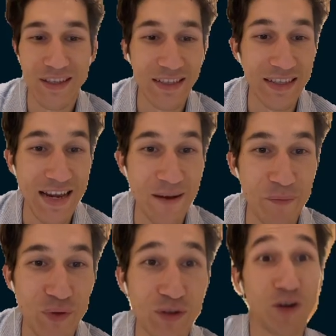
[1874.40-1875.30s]

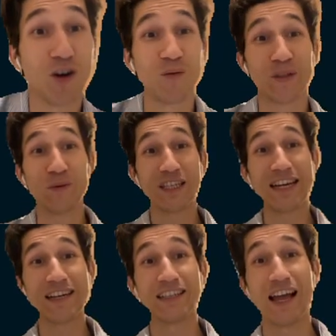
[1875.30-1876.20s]
Yep. Oh, but we
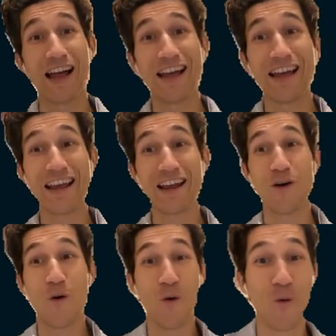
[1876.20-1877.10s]
second. Hey
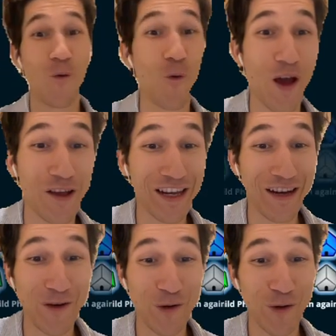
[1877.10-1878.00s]
ho, hey
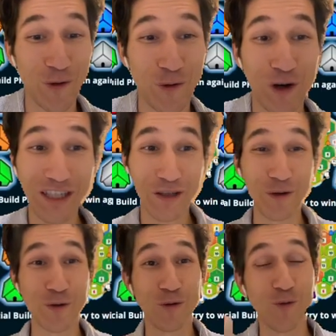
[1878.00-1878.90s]
ho, hey
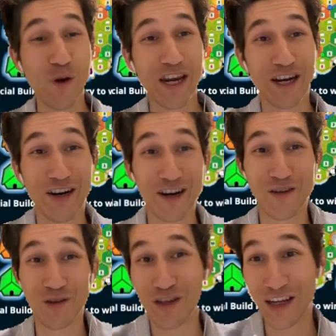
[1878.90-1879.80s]
ho. We are
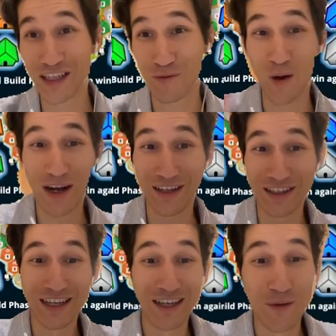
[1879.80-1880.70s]
not the last
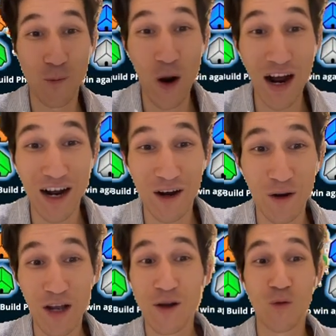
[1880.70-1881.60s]
one.
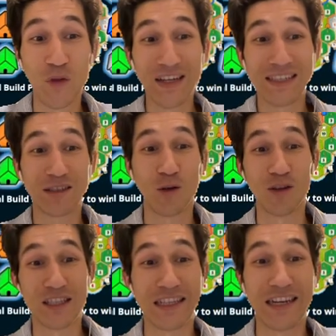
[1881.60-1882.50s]
Wow, that's
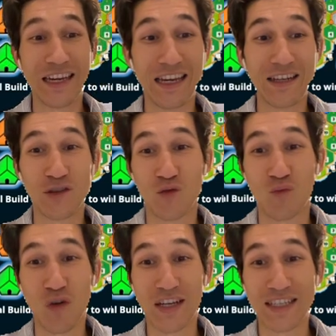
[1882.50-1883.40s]
honestly
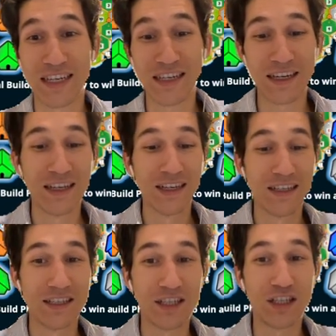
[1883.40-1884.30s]
surprising.
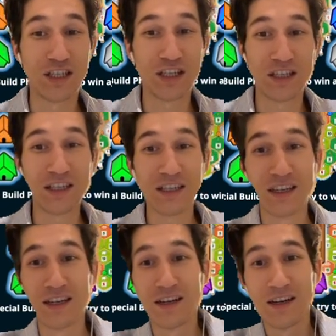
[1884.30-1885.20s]
GG,
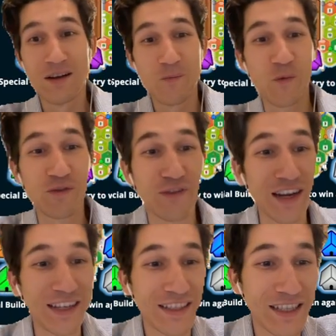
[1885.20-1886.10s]

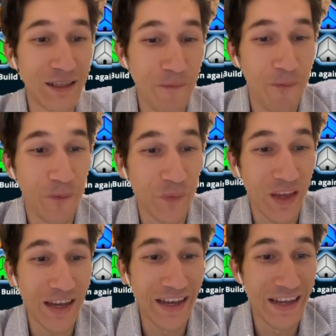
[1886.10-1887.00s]
friends
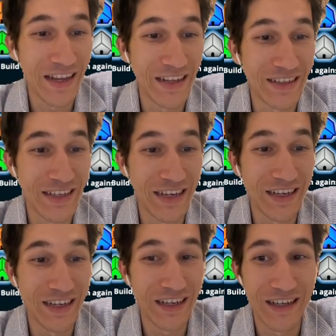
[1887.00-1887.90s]
and
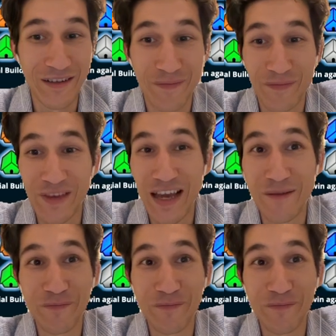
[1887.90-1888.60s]
uh, yeah